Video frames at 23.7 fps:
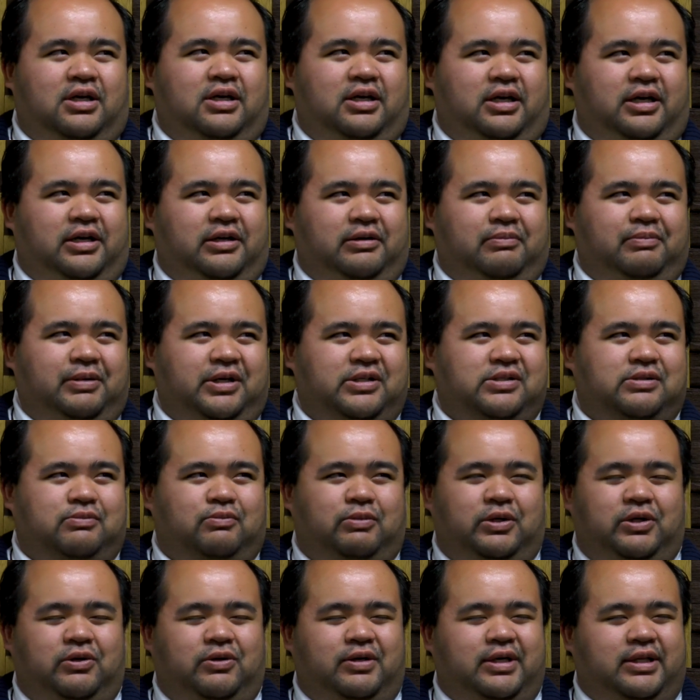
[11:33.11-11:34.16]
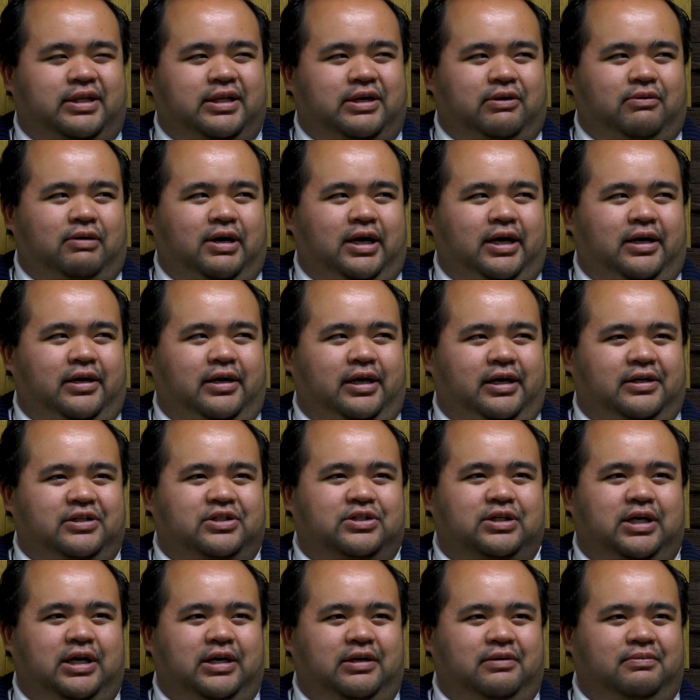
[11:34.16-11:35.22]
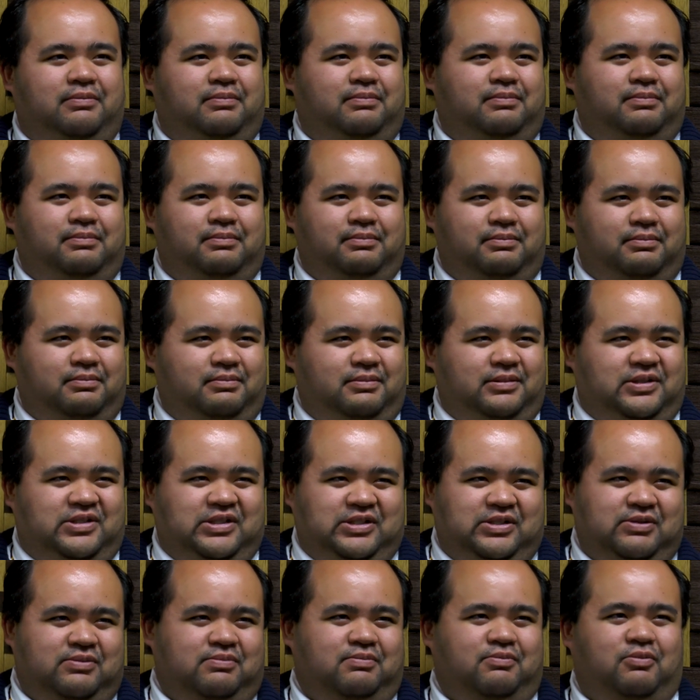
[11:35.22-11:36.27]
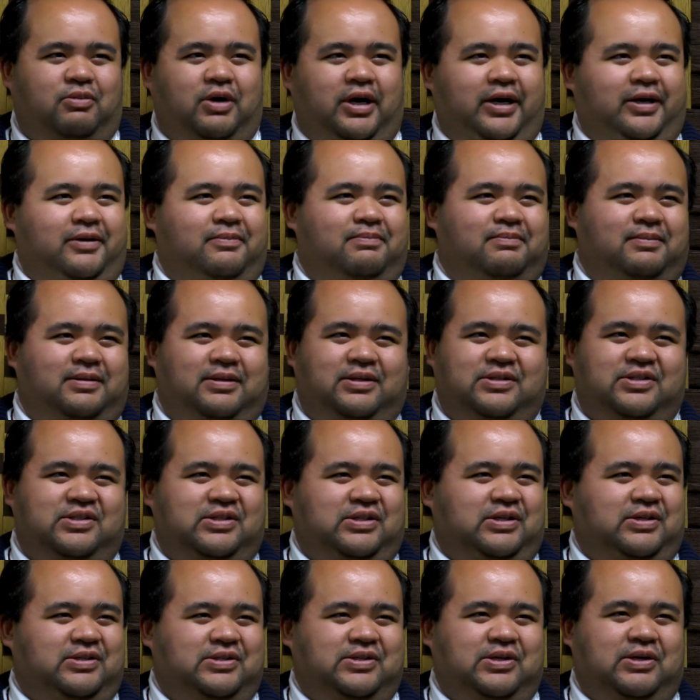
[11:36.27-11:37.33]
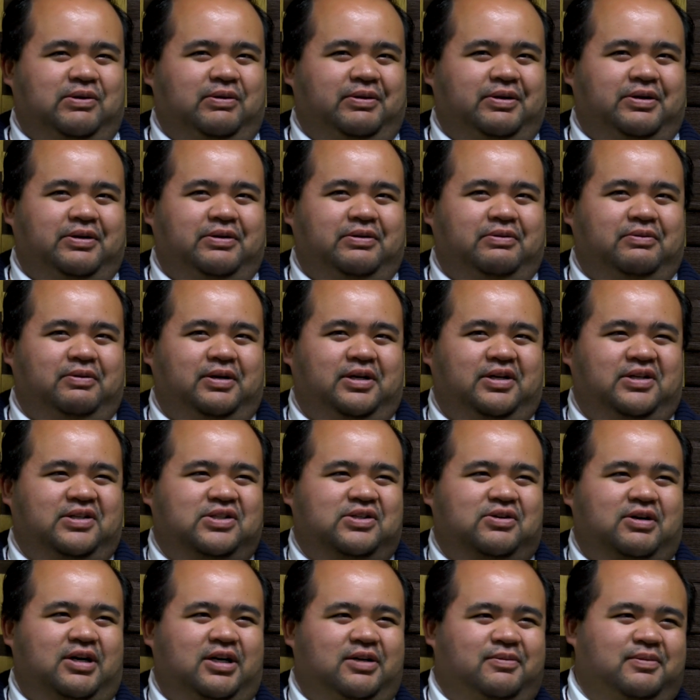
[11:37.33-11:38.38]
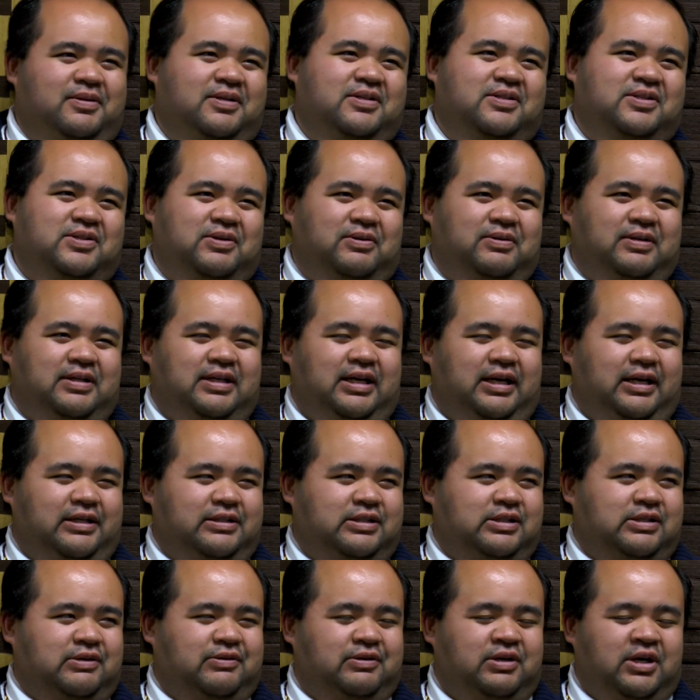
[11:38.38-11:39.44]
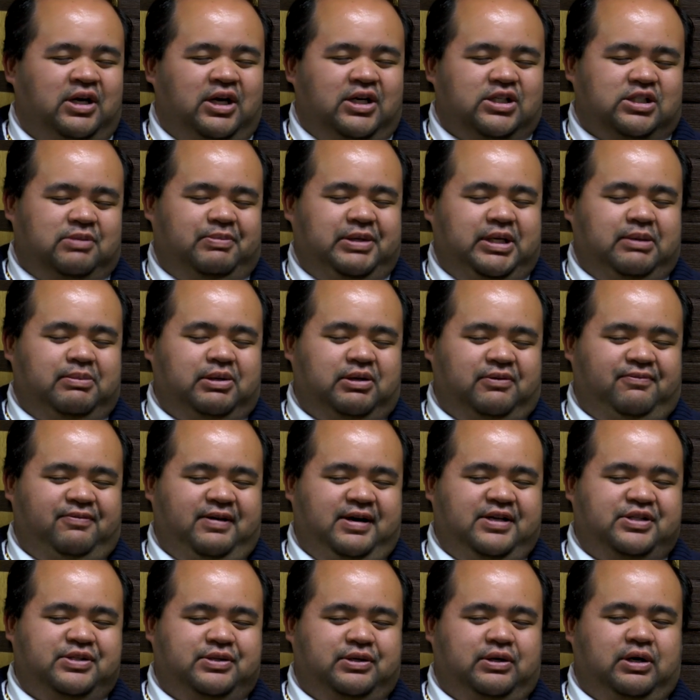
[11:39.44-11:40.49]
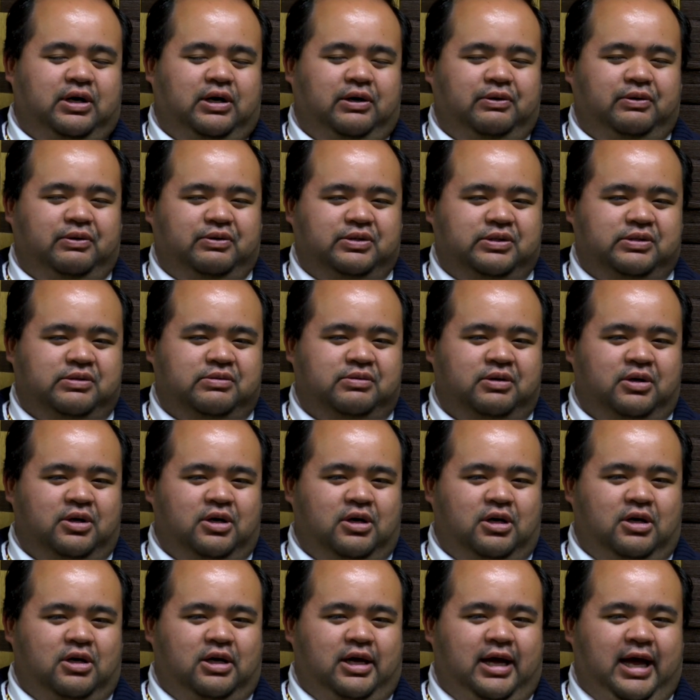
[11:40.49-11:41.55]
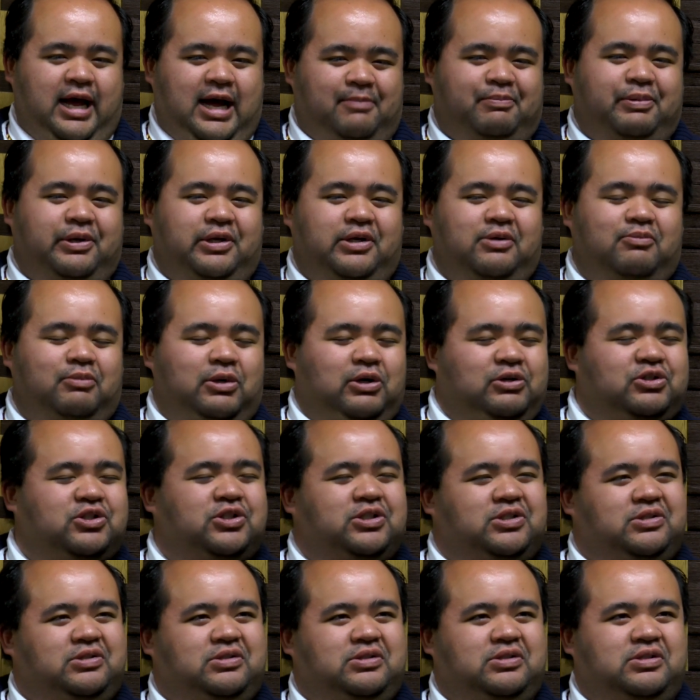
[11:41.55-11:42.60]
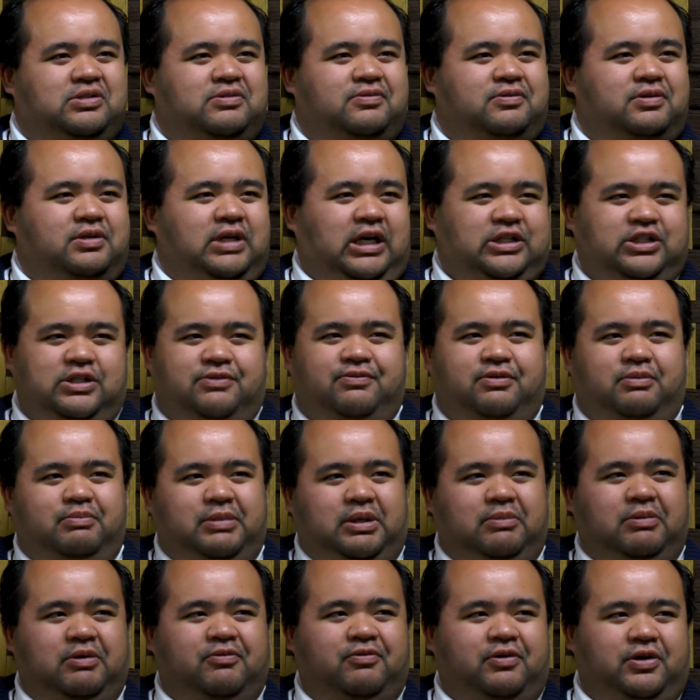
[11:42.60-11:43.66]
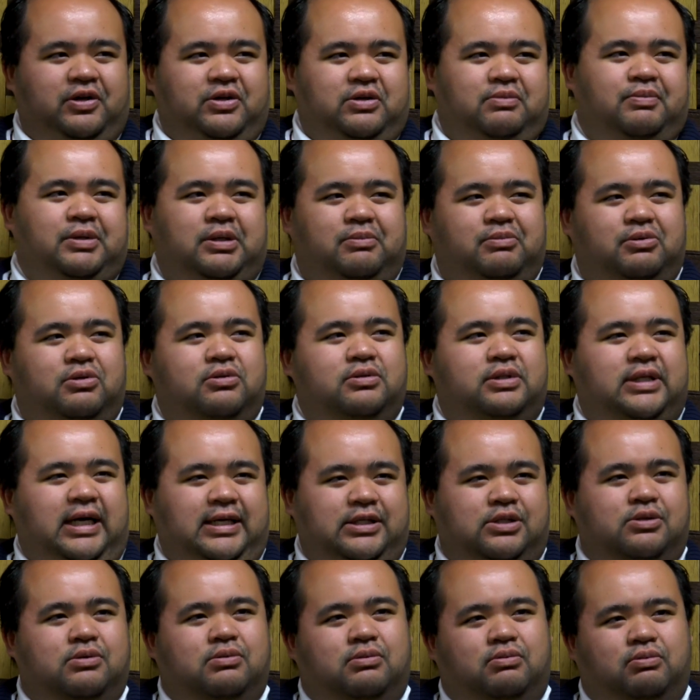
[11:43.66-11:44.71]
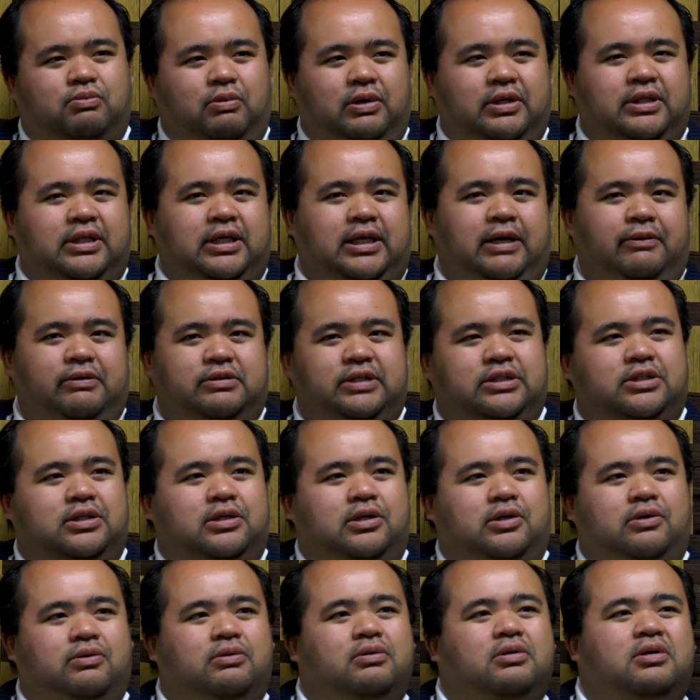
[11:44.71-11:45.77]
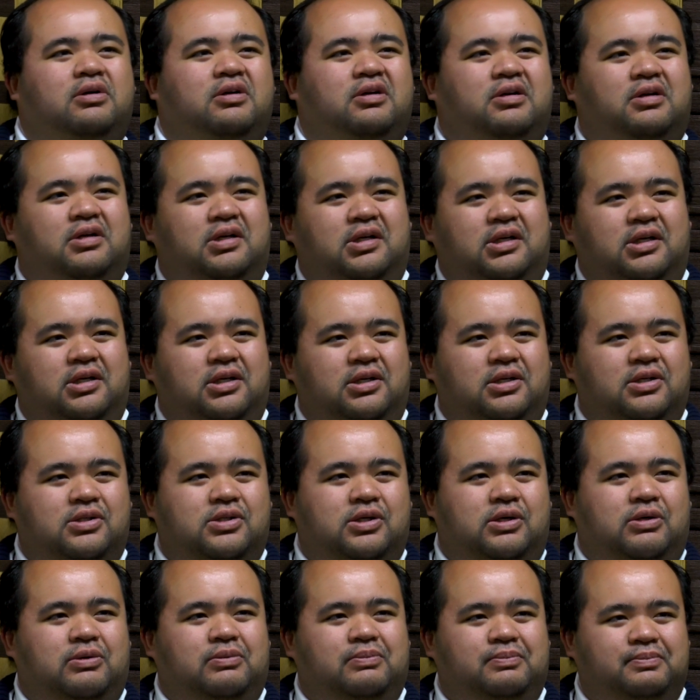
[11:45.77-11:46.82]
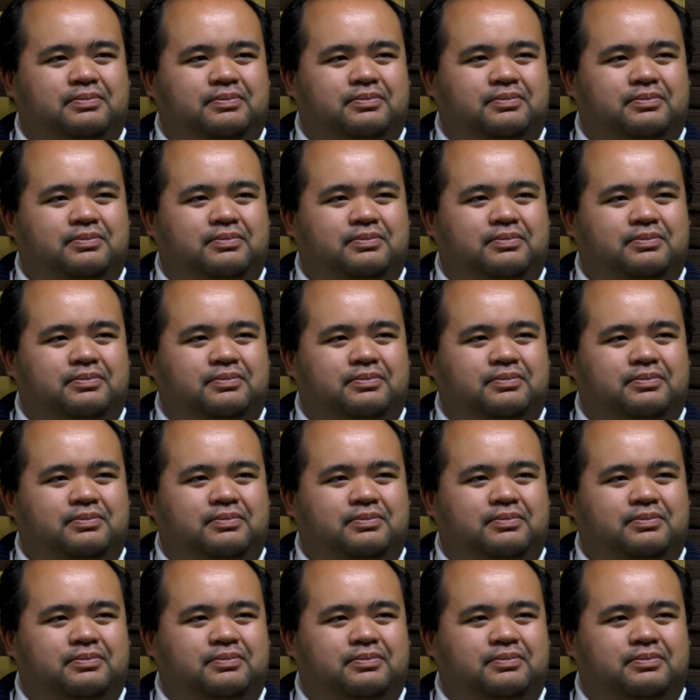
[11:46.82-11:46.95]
And because when you get that right headshot, it's just right. Mm-hmm. There's no other way to describe it. So to be able to foster all those happy emotions, not just for me, but for other people, that's one thing I would like to do. So.